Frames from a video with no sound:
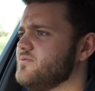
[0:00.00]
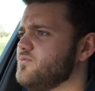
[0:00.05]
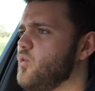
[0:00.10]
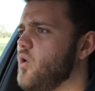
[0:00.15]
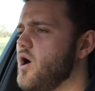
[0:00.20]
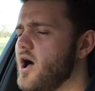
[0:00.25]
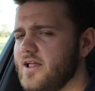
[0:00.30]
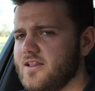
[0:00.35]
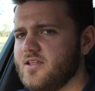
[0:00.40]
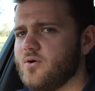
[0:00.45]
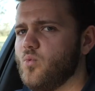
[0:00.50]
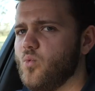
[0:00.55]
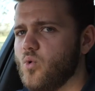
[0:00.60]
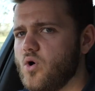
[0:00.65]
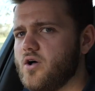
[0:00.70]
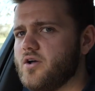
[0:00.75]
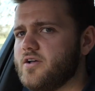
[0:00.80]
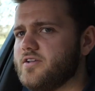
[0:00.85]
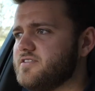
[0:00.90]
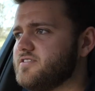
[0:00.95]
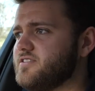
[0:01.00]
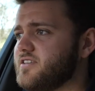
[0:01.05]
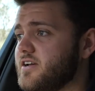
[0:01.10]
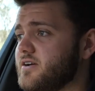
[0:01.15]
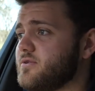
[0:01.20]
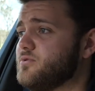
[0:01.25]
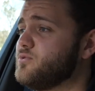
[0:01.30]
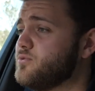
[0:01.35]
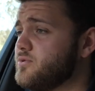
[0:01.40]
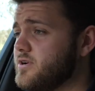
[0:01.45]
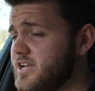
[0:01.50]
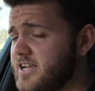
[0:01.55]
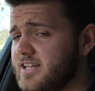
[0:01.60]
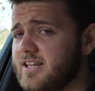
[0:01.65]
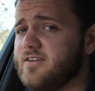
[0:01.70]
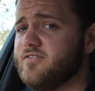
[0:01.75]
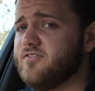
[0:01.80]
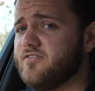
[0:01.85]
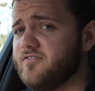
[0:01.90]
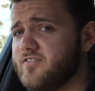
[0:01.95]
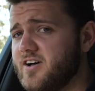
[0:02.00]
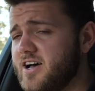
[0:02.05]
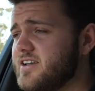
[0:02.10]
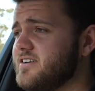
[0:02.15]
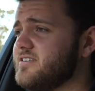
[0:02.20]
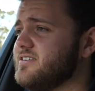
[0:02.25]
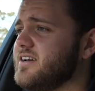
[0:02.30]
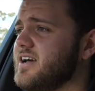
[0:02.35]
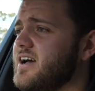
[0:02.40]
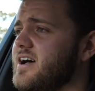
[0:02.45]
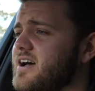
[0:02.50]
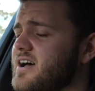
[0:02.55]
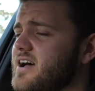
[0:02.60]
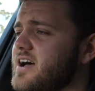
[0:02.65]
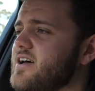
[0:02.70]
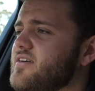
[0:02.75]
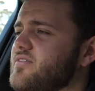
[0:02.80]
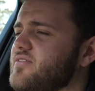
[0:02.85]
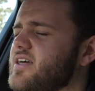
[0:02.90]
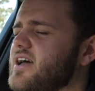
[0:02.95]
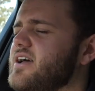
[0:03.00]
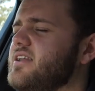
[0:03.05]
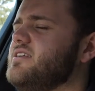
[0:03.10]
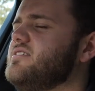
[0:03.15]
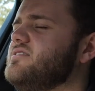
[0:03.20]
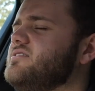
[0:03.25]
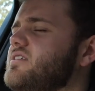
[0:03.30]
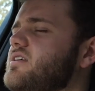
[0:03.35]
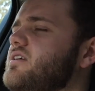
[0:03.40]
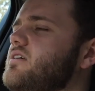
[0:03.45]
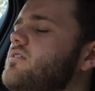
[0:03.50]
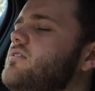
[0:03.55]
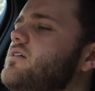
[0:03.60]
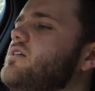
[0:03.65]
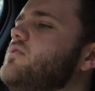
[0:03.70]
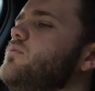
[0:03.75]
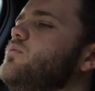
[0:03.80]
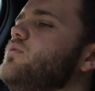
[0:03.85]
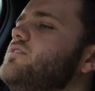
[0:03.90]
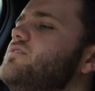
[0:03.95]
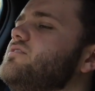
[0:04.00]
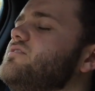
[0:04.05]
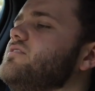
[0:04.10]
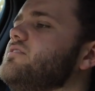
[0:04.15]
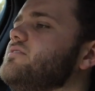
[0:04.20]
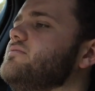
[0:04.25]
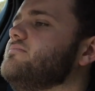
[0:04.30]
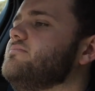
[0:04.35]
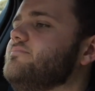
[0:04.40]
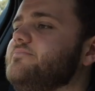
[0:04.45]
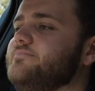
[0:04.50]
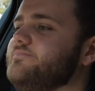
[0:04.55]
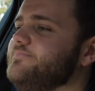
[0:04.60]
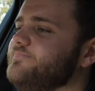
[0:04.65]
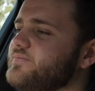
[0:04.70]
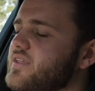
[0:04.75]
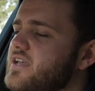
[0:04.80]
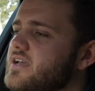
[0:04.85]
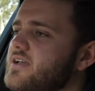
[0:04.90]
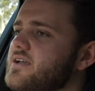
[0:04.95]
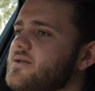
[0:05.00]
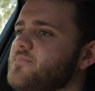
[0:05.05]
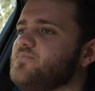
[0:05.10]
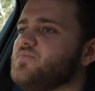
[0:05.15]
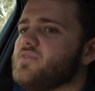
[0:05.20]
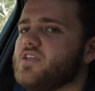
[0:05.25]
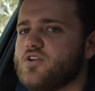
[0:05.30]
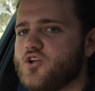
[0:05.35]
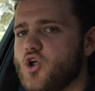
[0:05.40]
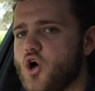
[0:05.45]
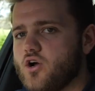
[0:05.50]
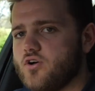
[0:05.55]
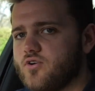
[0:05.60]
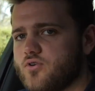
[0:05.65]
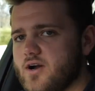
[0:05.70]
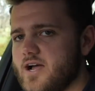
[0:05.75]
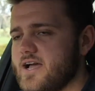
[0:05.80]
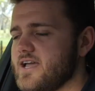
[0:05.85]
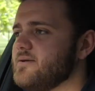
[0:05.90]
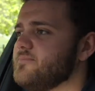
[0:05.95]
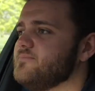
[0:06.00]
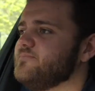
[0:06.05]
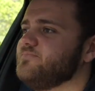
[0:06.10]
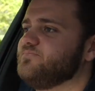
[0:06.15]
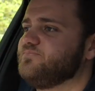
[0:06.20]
while it was a really fun car, that interior was not great.